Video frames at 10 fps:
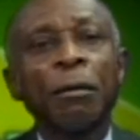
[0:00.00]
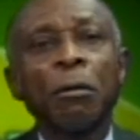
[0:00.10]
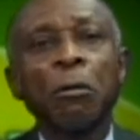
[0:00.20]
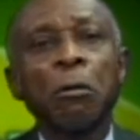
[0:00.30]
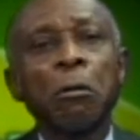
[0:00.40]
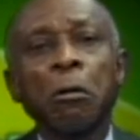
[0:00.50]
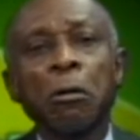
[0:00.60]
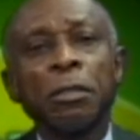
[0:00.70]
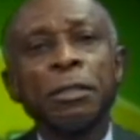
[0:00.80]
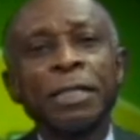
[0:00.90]

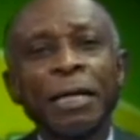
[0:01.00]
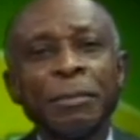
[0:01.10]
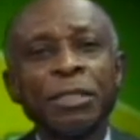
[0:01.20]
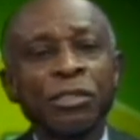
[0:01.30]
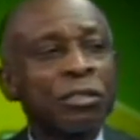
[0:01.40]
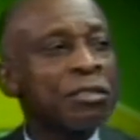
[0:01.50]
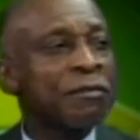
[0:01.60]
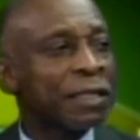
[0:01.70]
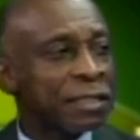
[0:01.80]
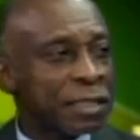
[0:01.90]
all dimensions
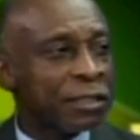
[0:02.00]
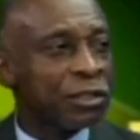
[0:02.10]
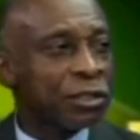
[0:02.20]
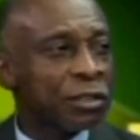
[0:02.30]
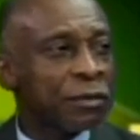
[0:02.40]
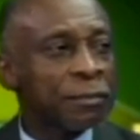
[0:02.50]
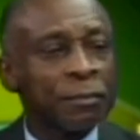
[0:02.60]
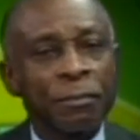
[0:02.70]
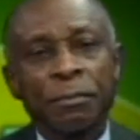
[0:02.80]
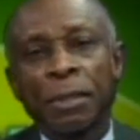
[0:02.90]
of extension, mm-hmm.